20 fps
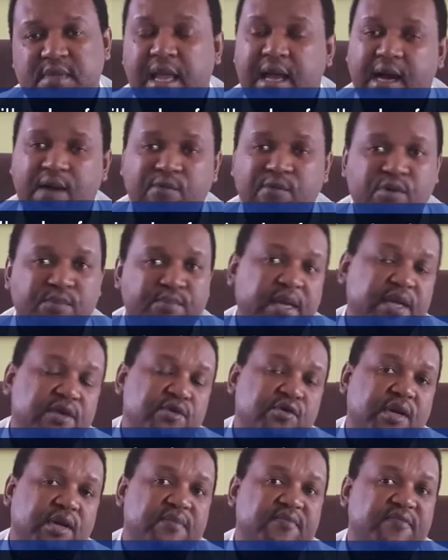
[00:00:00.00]
I will make
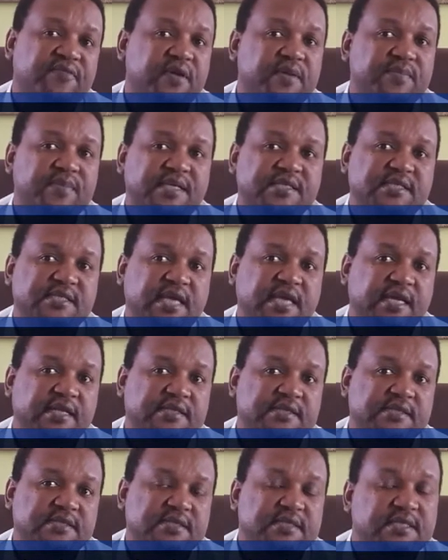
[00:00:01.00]
your name famous
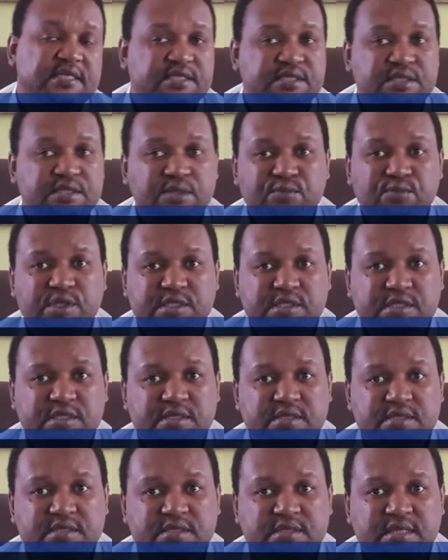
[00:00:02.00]
and distinguished.
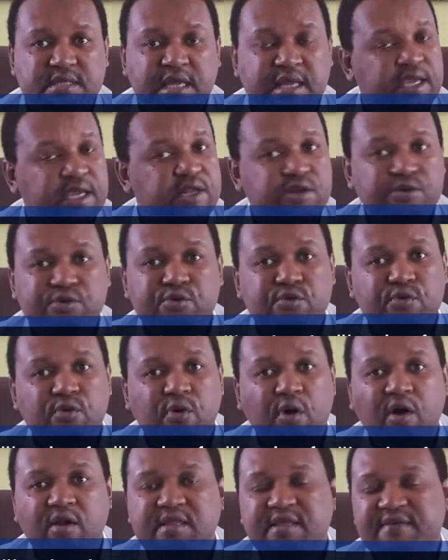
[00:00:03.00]
In you
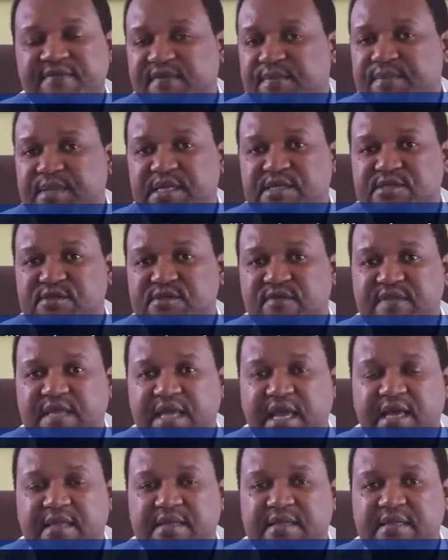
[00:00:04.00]
all the families of
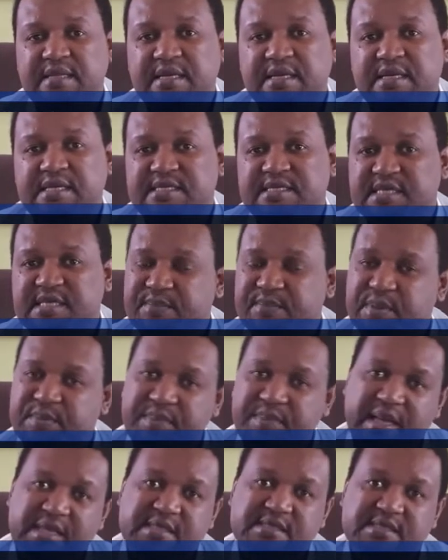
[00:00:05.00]
the earth shall be
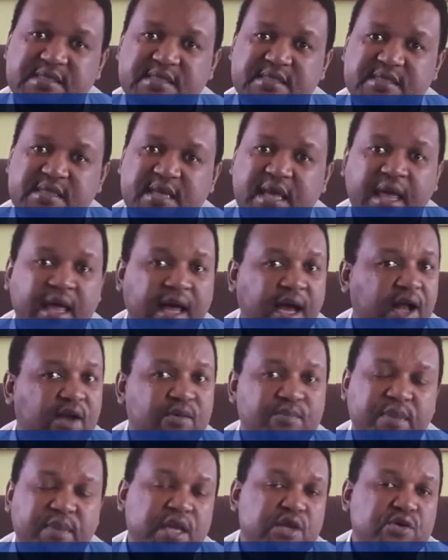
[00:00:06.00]
blessed.
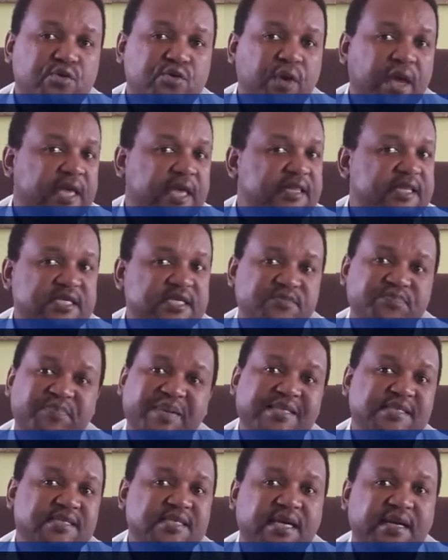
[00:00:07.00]
I'll make you a
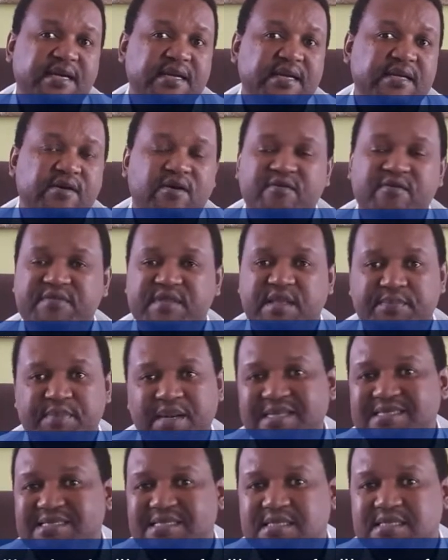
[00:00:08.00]
dispensary of the
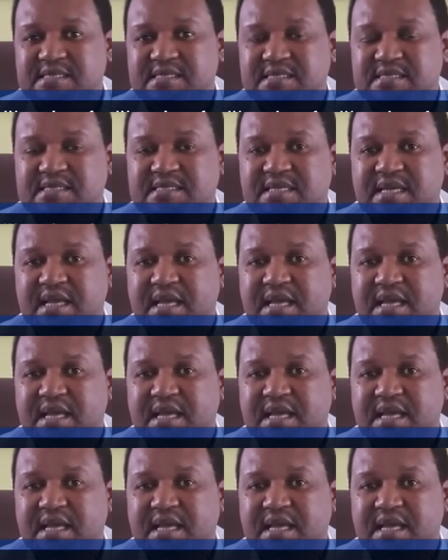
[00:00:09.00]
blessings.